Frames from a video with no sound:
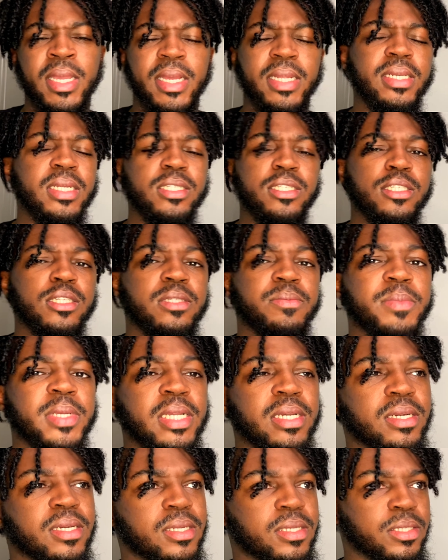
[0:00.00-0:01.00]
And that's just
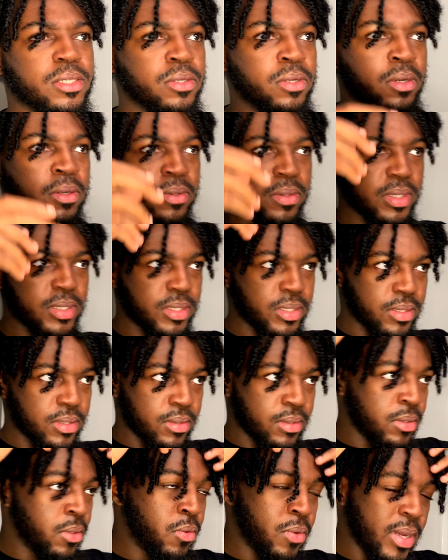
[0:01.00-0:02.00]
because it's
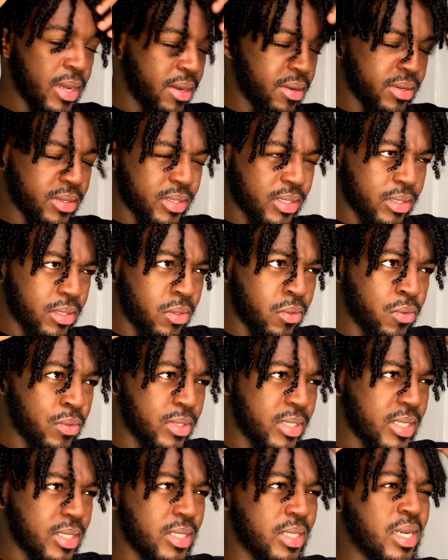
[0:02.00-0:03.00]
new hair is
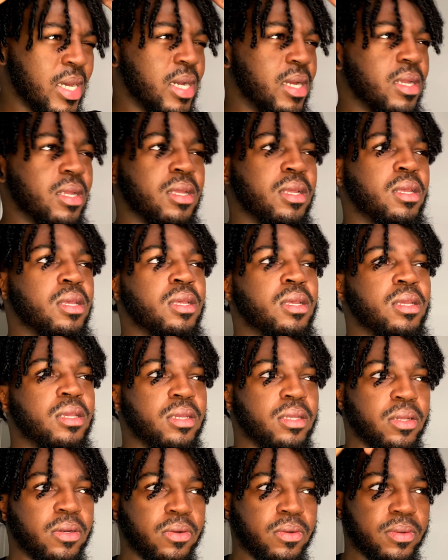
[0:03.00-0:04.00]
loose, it's not
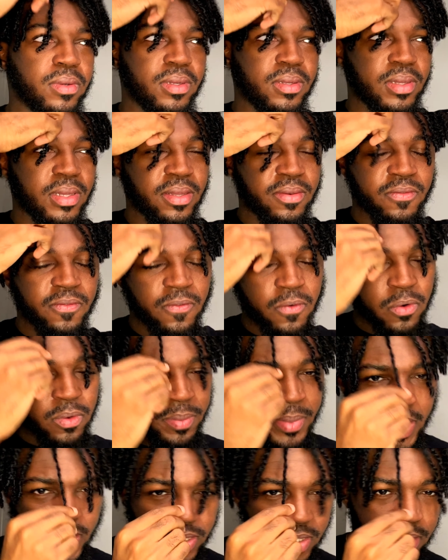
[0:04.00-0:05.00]
in
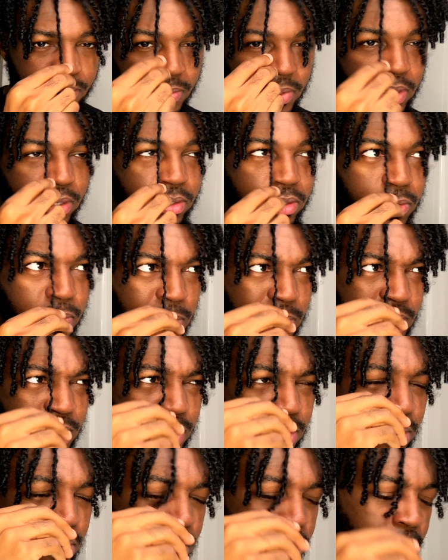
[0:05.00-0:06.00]
formation with your twist.
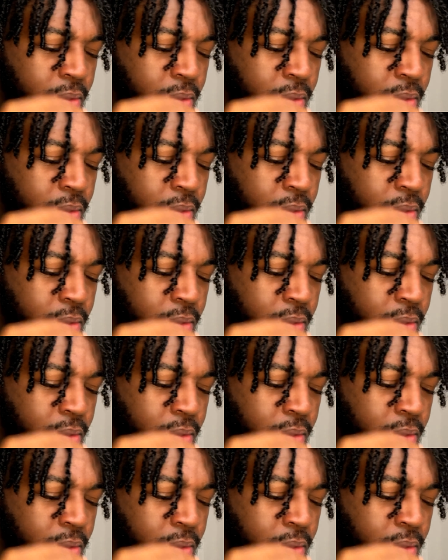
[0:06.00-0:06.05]
So